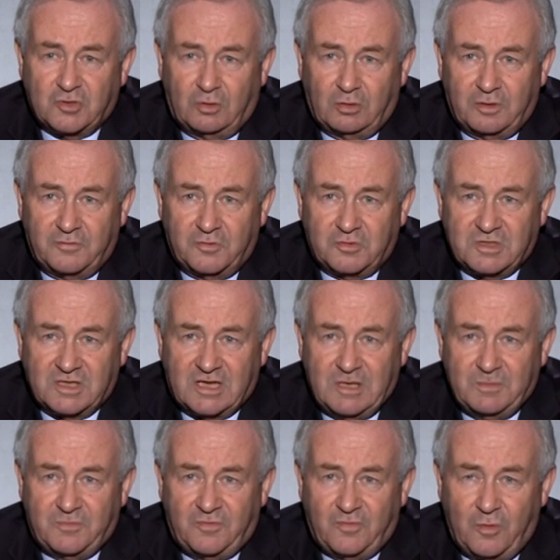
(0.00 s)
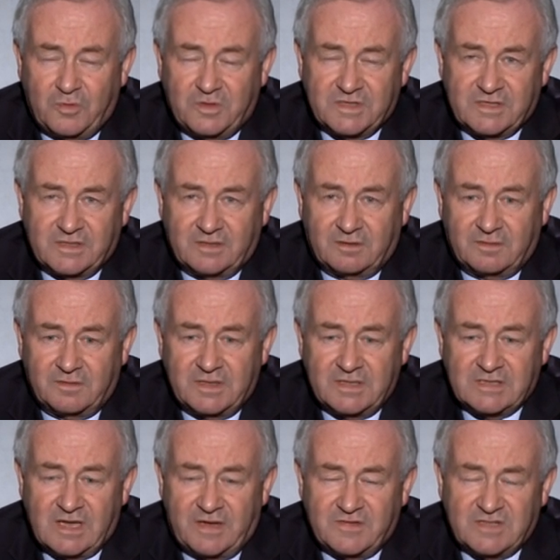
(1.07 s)
all of you to keep focusing on
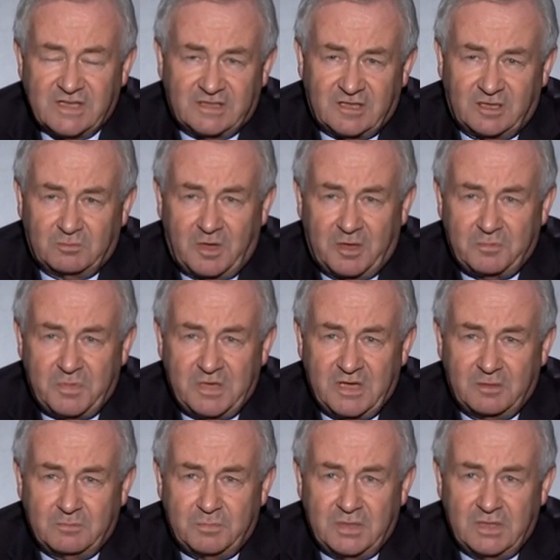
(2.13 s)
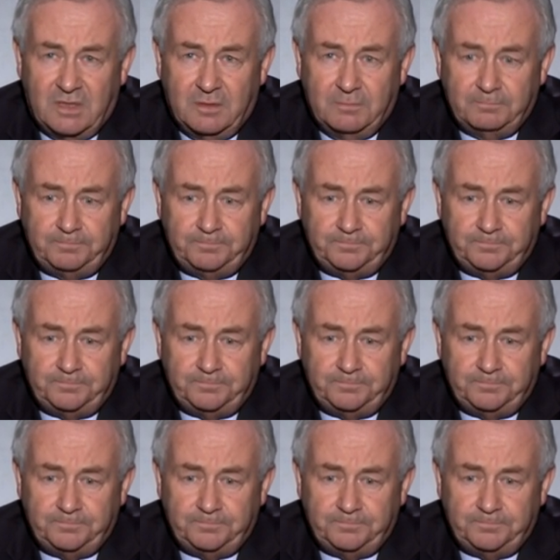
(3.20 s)
this. I've sent out my PMP.